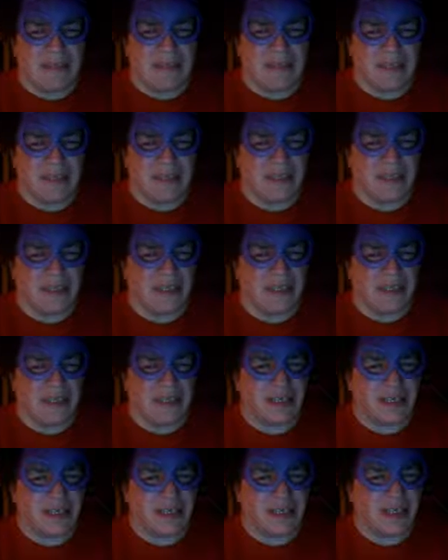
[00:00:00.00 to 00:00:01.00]
I think,
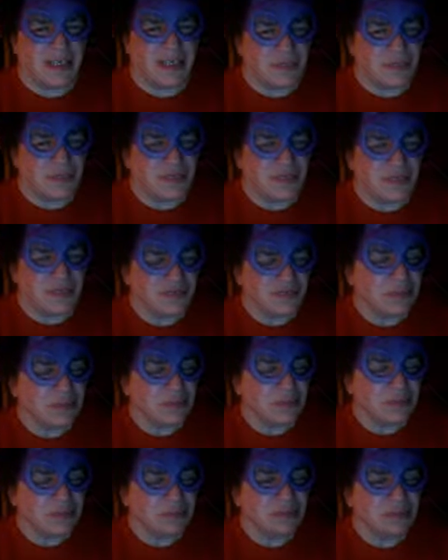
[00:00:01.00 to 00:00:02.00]
yeah, most of
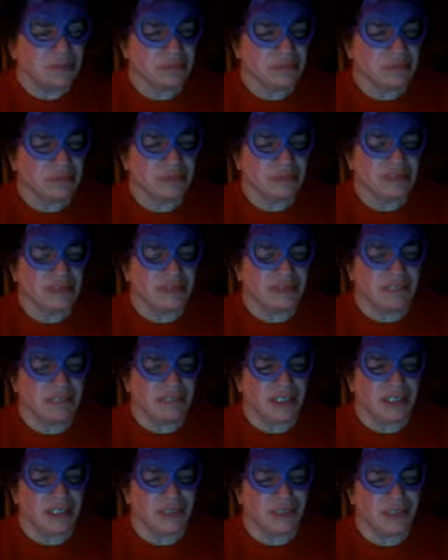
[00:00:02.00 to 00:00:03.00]
them did a
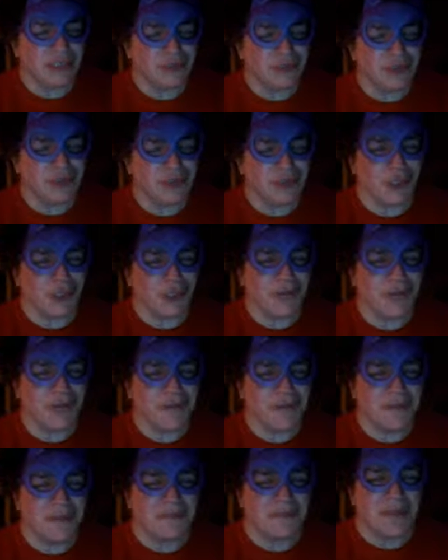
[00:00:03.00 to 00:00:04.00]
really good job.
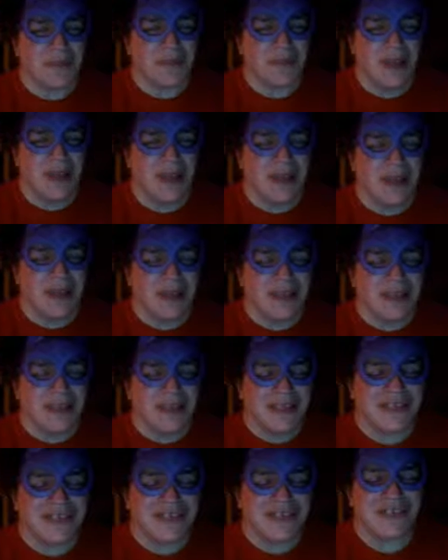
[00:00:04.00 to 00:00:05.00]

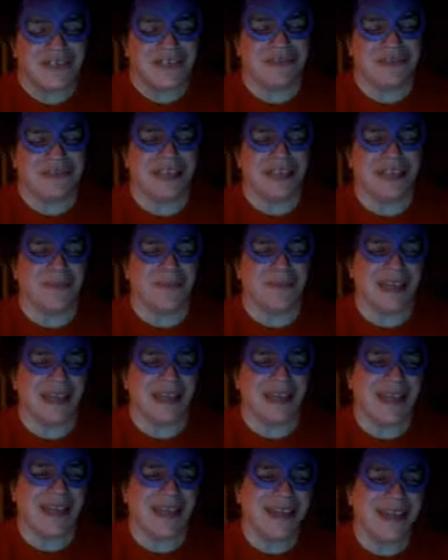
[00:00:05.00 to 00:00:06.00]
Sir Ian
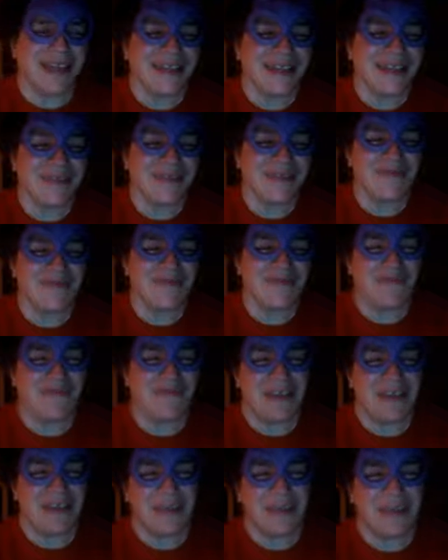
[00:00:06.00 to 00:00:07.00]
McKellen, he was
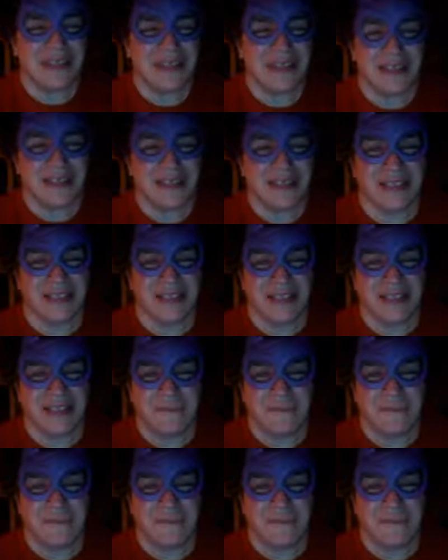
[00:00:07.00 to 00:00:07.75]
fabulous.